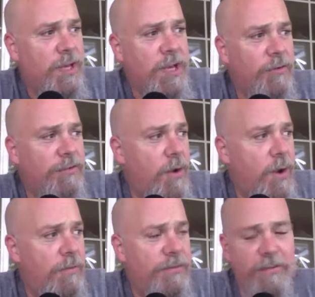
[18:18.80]
20
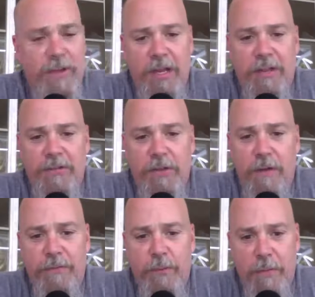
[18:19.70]
years ago I was designing
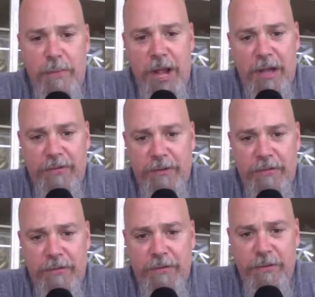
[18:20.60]
software
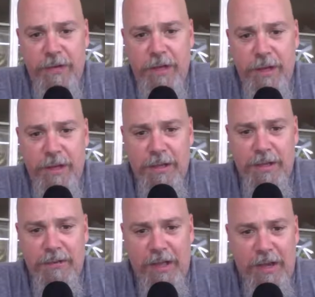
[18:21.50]
boxes
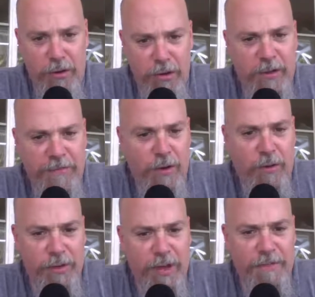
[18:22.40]
he's like are you
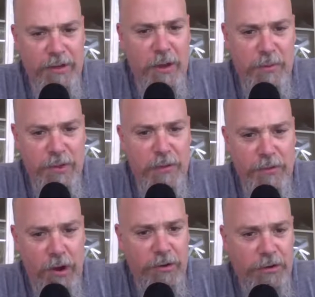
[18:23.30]
even old enough to know what
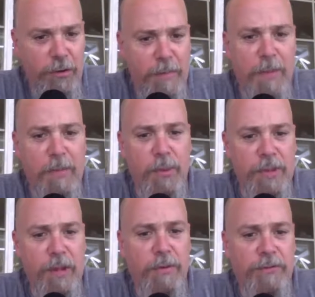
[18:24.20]
those are do you remember
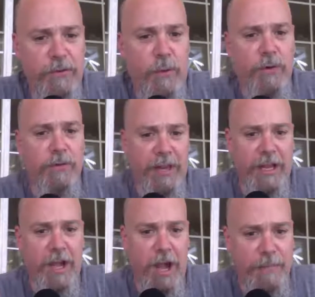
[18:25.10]
when there was stores
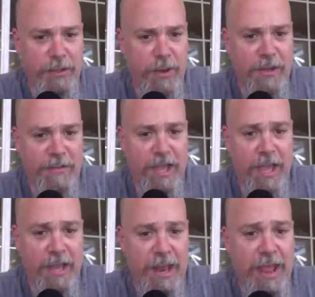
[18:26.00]
like
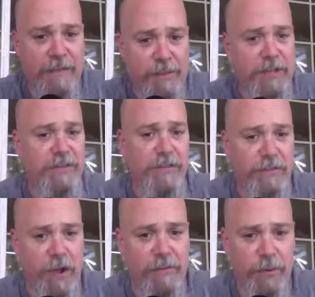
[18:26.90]
CompUSA and every piece of
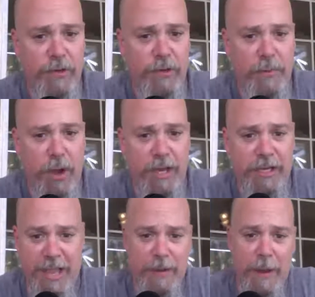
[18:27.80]
software you bought
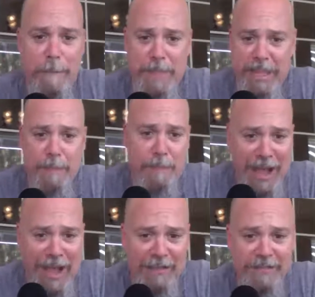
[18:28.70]
came in a big
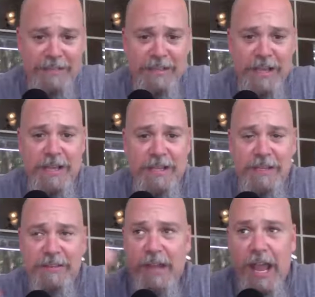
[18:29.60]
box
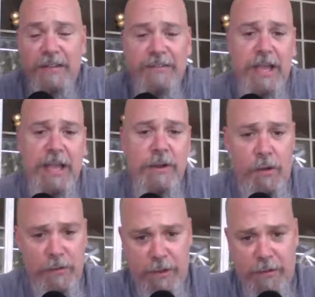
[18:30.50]
he said I designed
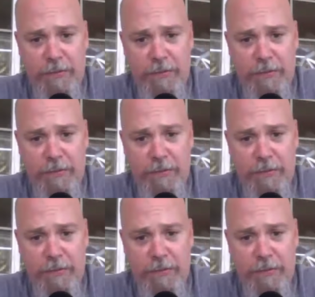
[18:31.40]
all those